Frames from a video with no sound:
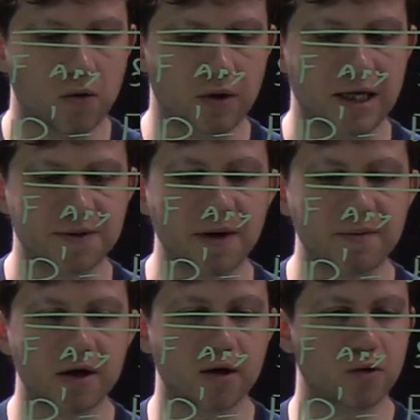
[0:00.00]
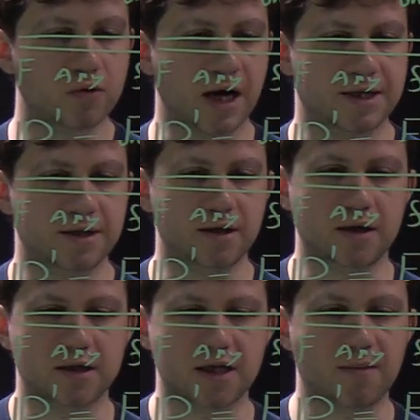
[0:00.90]
let's maybe look at
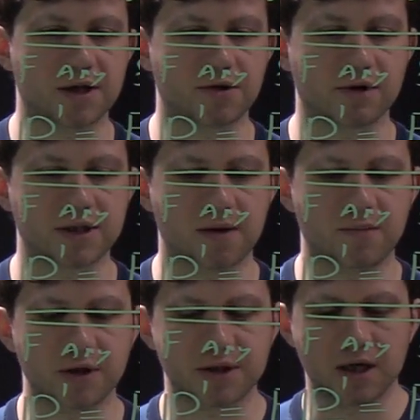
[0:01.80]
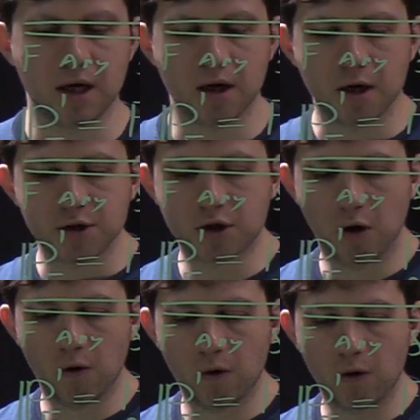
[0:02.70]
some other examples.
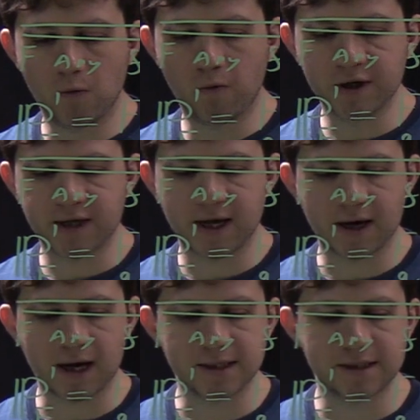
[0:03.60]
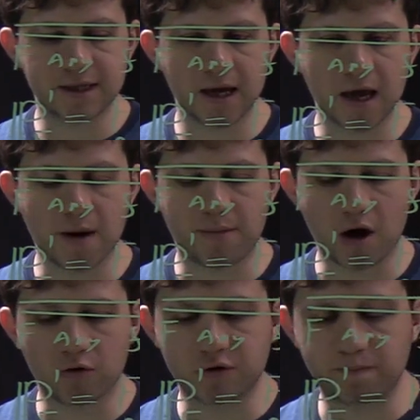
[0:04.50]
So what can I say
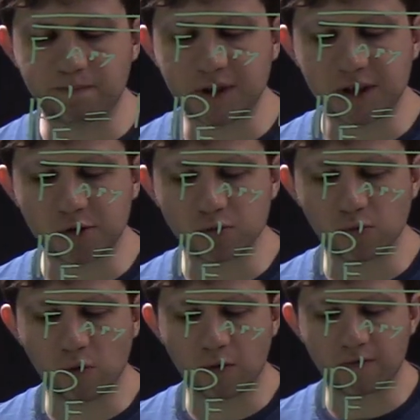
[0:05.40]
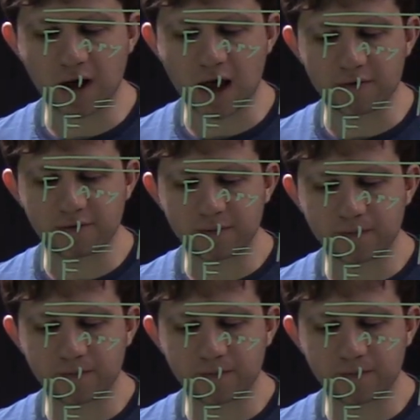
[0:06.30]
about P2 of F?